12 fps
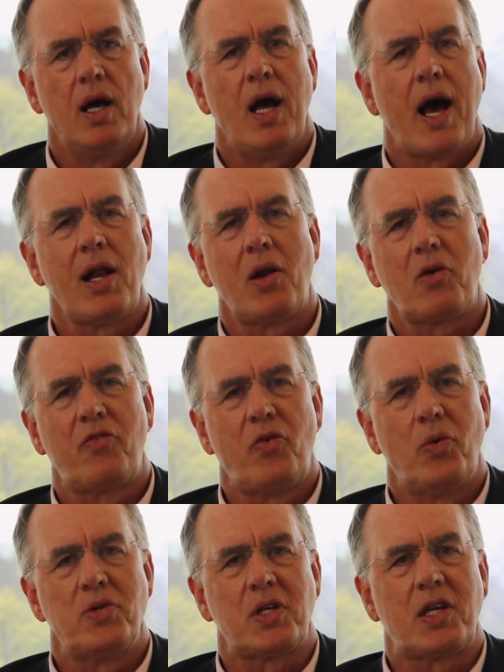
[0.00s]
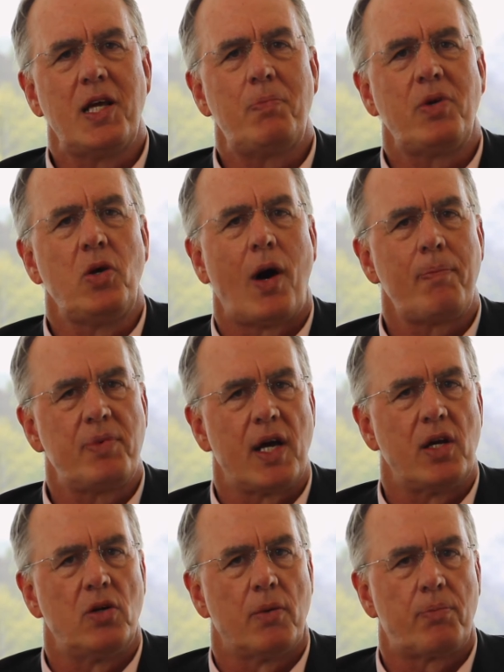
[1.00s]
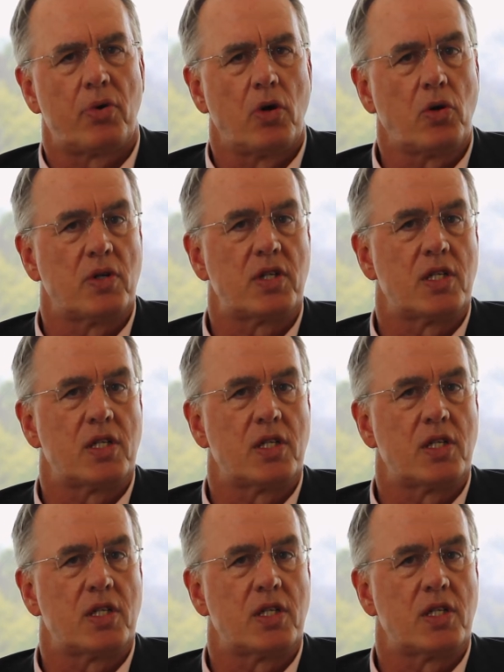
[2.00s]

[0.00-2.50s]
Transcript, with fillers: and I look forward to keeping you updated on progress